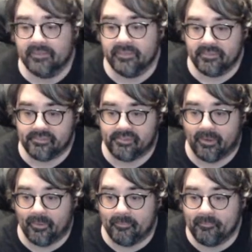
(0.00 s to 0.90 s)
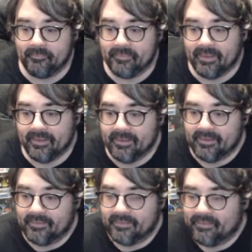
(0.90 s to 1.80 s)
So
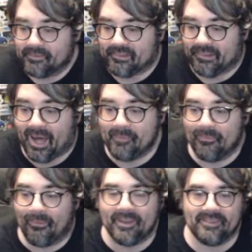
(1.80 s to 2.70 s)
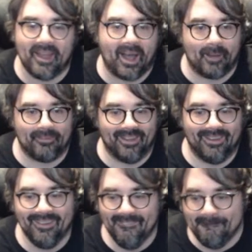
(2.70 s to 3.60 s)
there's a lot more to
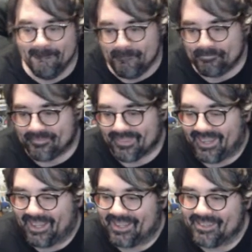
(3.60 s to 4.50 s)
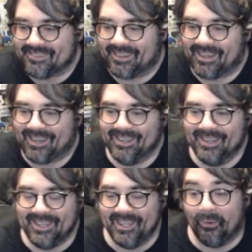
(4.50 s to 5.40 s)
Tommy, and
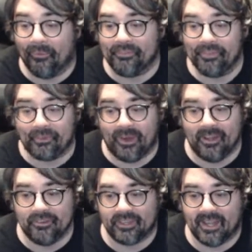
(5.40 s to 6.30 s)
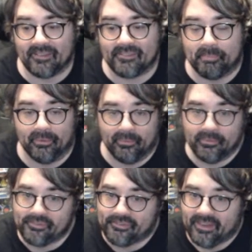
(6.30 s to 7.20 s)
he holds a grudge against
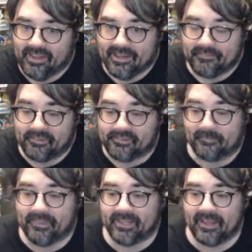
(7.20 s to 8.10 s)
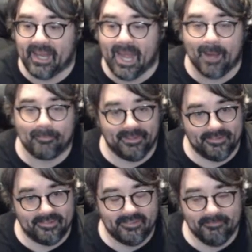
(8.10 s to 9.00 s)
Bruce for something that
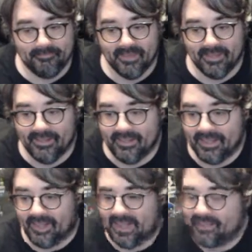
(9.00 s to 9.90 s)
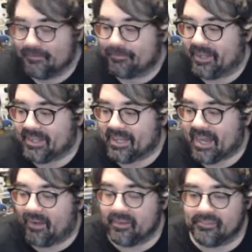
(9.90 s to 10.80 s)
happened, and you find that
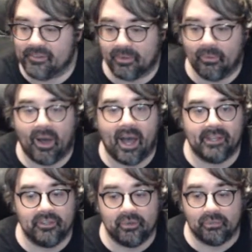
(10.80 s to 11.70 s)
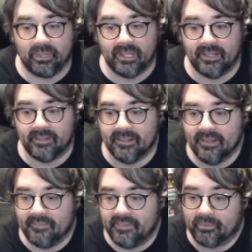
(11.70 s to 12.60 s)
out as you go on and you read
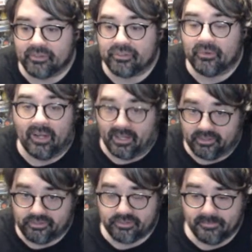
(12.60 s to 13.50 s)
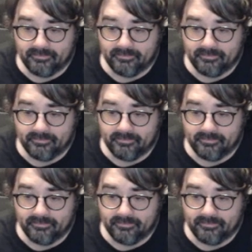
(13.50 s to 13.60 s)
the original Hush.